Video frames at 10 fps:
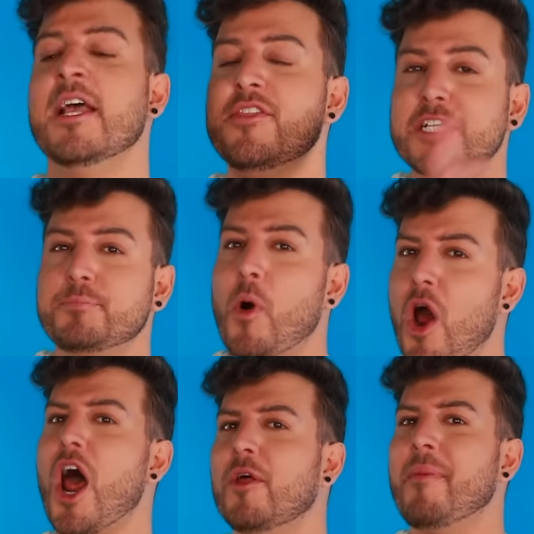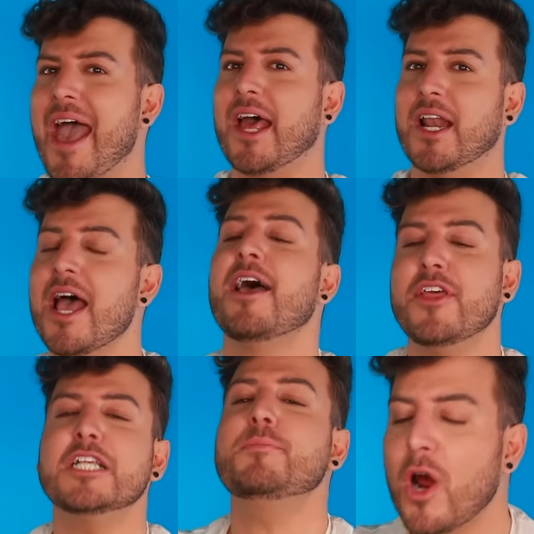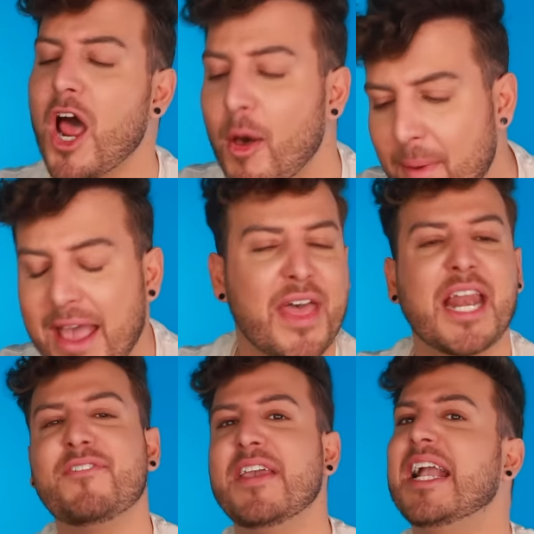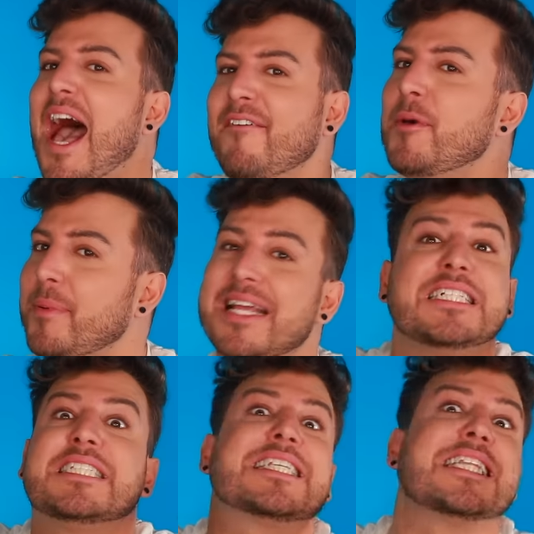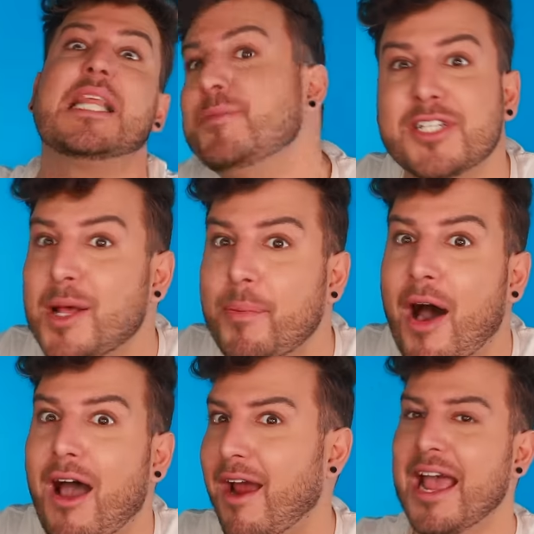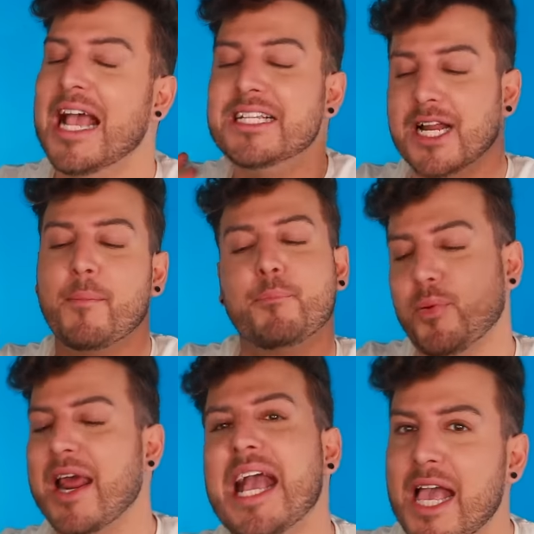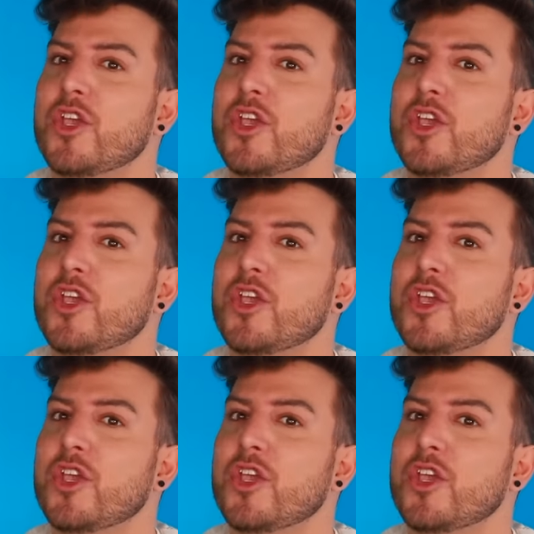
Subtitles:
This poor old man that if he, God forbid, slips in a bar, is gonna break it.